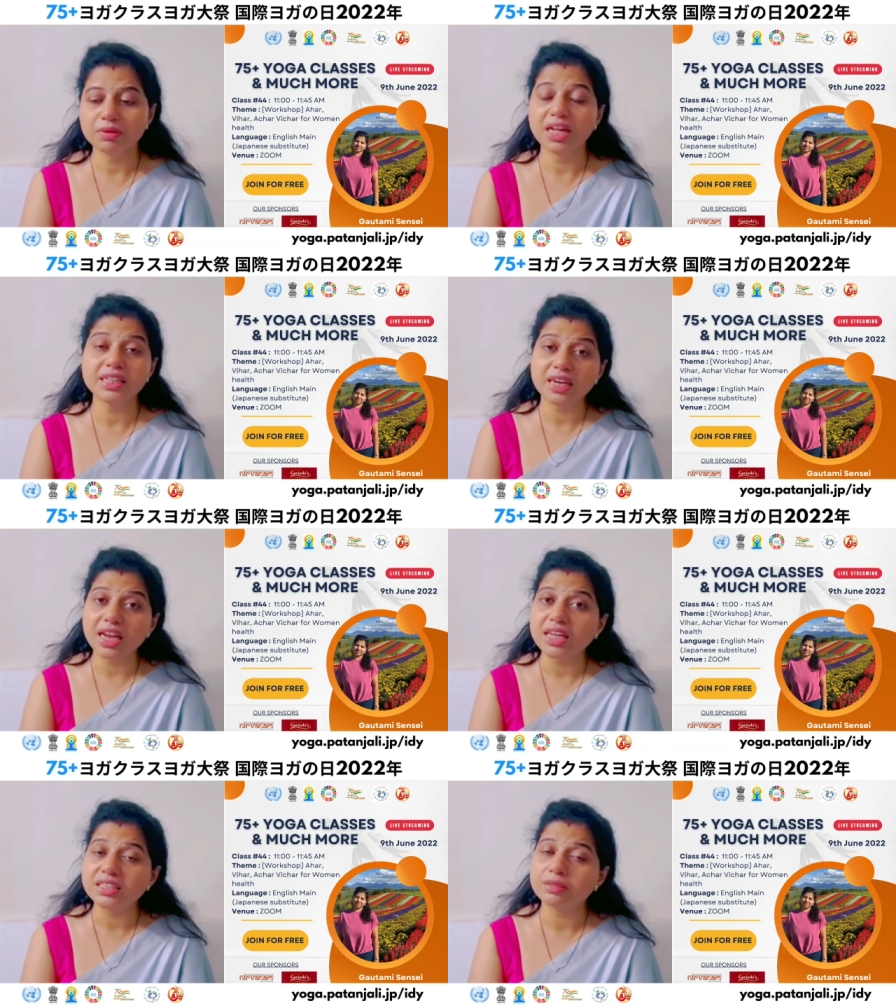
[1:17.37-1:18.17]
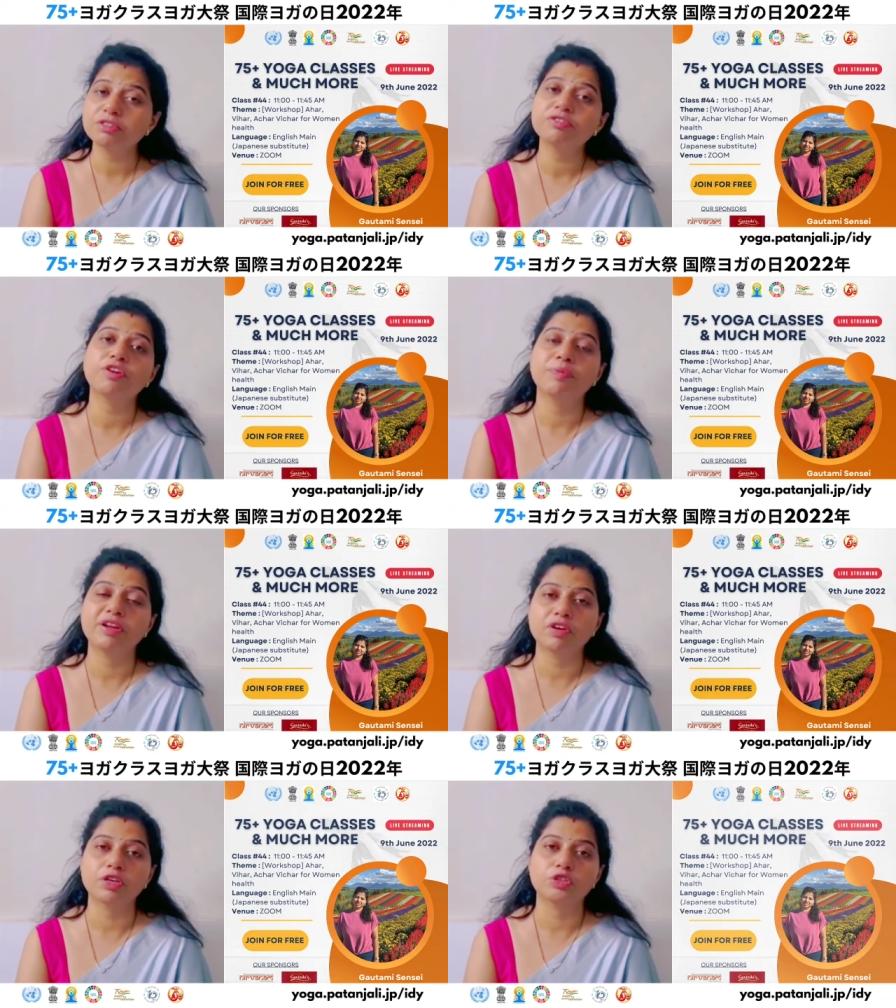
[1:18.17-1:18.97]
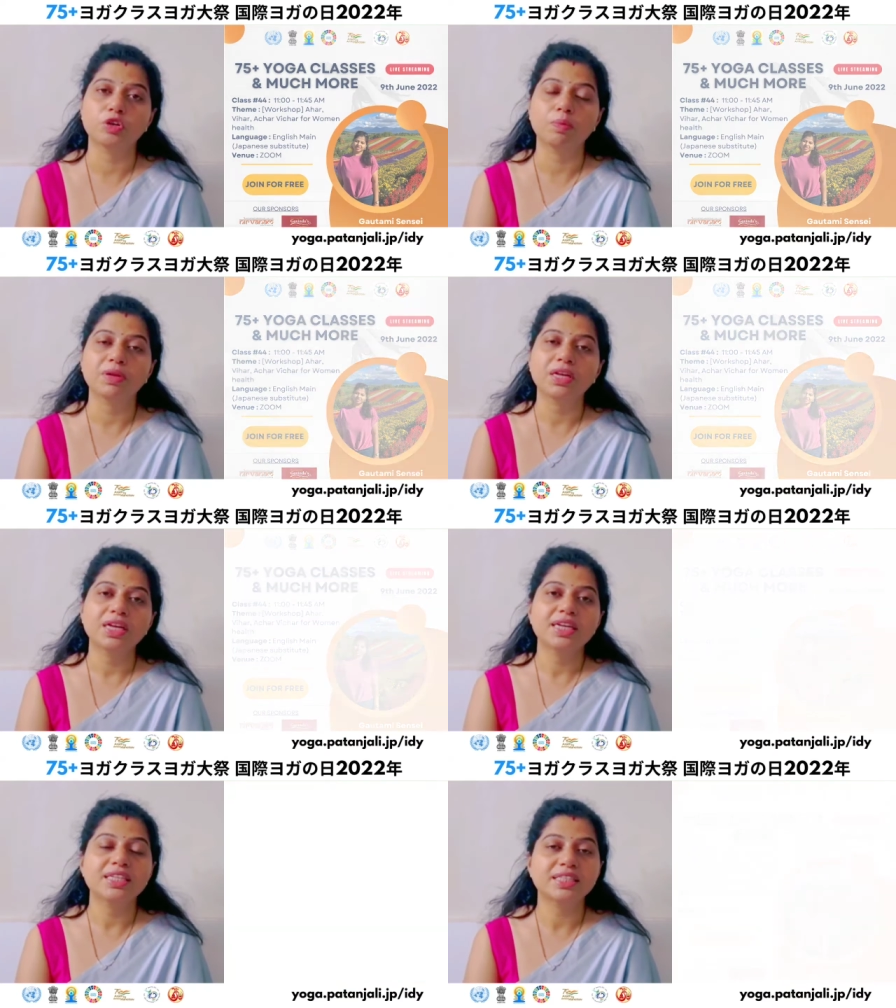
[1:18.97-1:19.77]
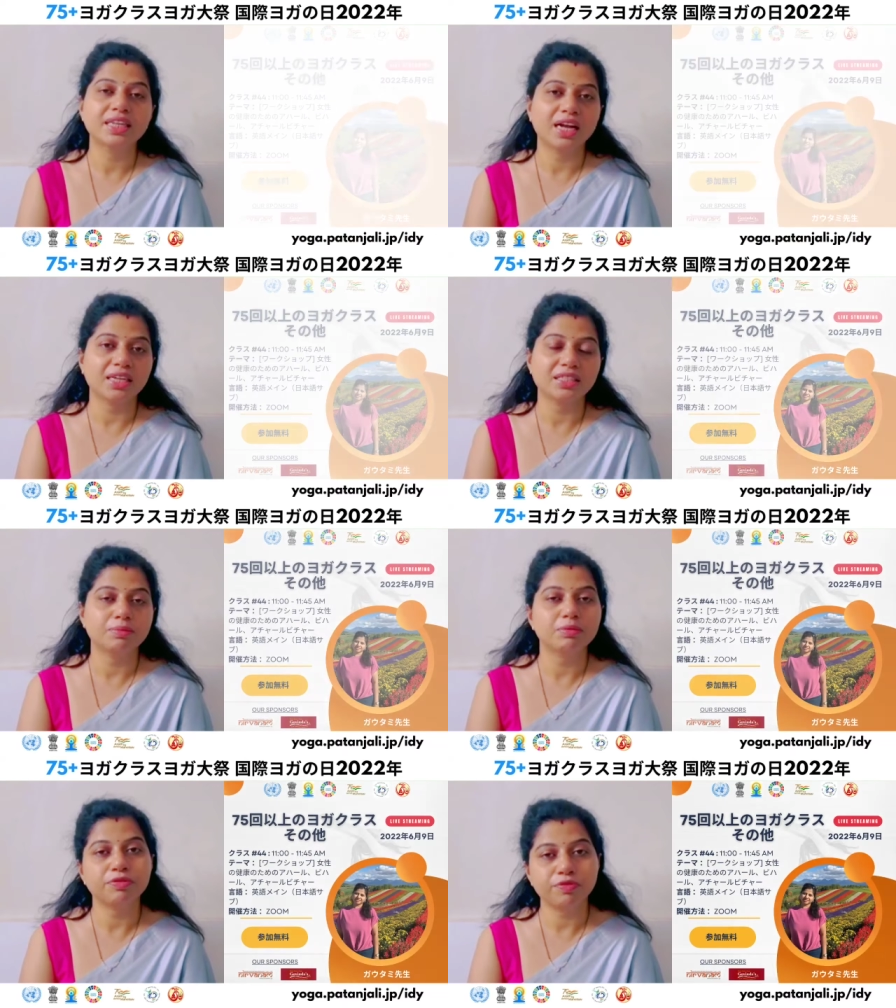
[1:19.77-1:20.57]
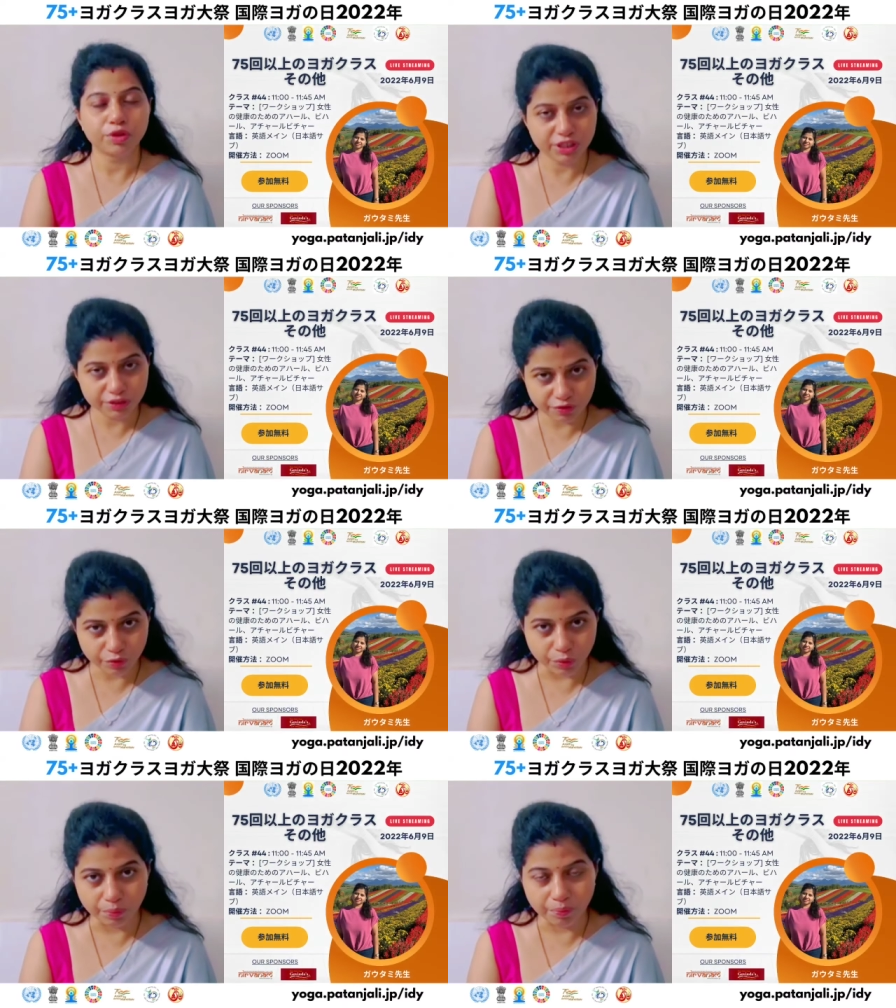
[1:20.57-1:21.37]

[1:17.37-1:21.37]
And the class number for my workshop is class number 44.